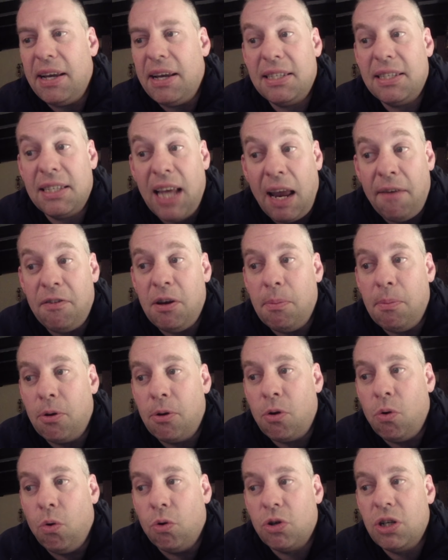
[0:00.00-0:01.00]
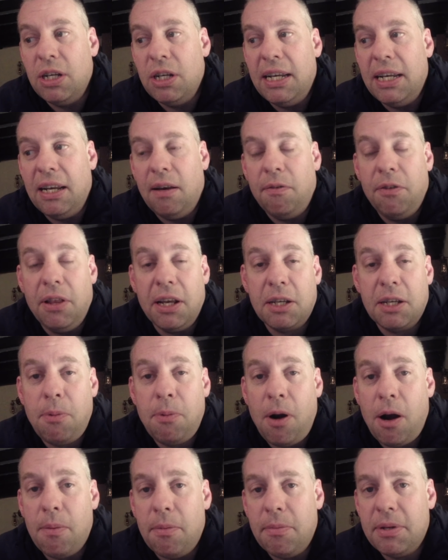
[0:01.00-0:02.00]
safety precaution needed for the
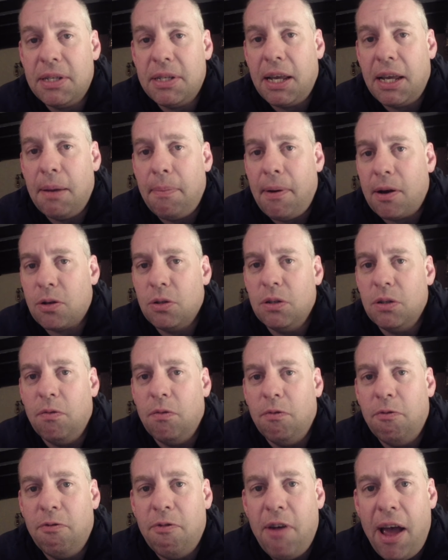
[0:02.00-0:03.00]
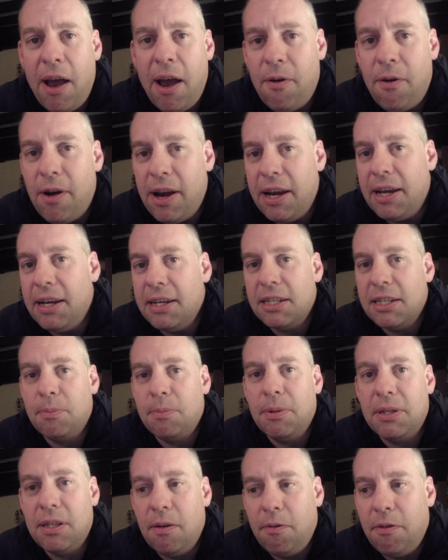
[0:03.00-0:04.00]
experiment. Mr. Kibax was very
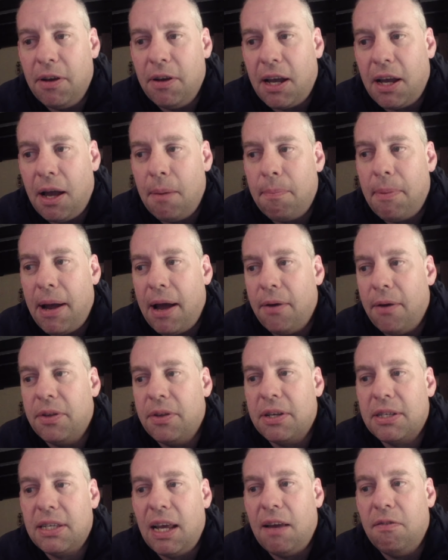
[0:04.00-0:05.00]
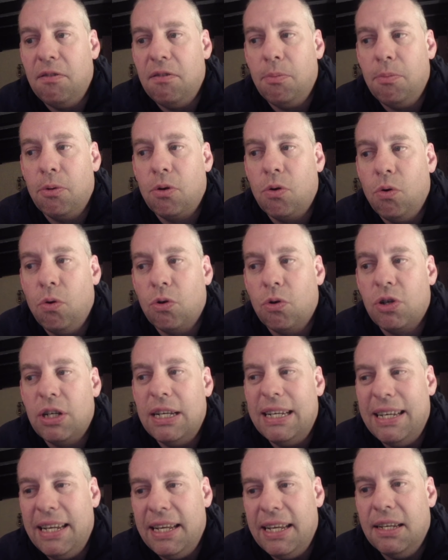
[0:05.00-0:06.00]
specific about the safety
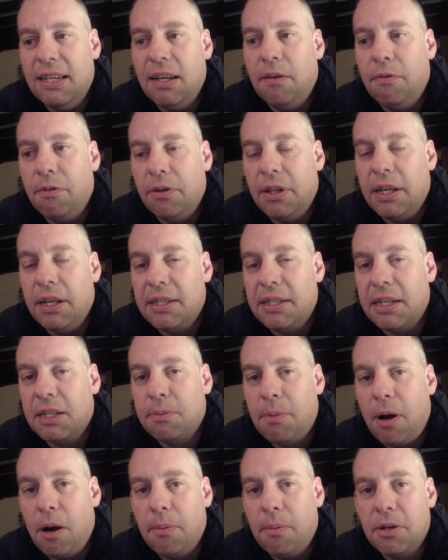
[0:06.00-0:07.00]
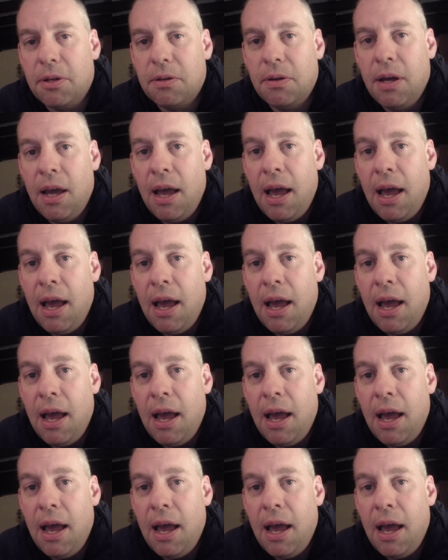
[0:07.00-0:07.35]
precaution needed for this experiment.